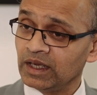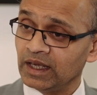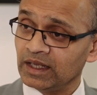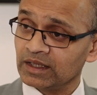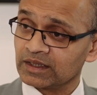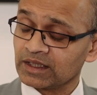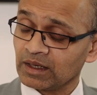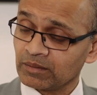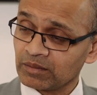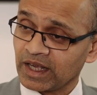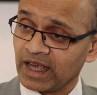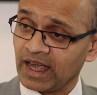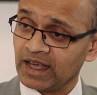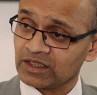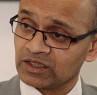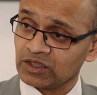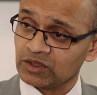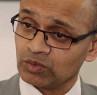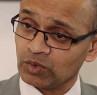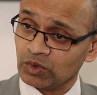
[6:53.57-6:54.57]
in some
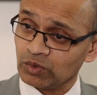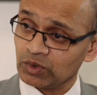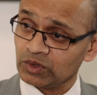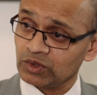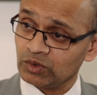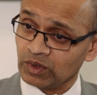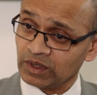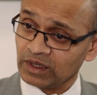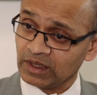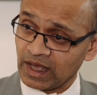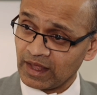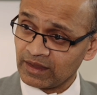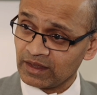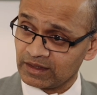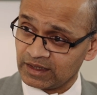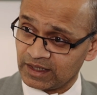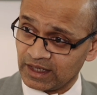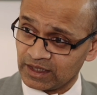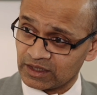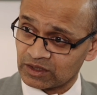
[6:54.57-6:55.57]
cases we will do
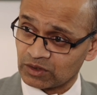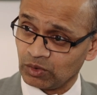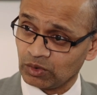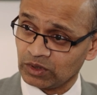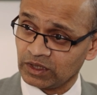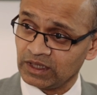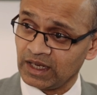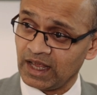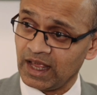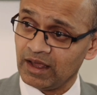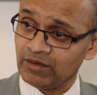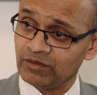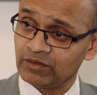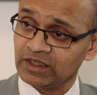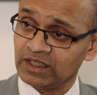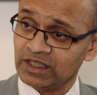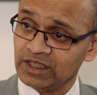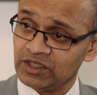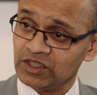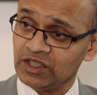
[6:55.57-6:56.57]
another test called an
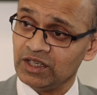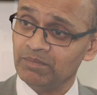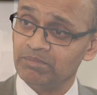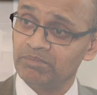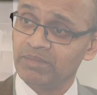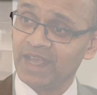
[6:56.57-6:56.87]
FDG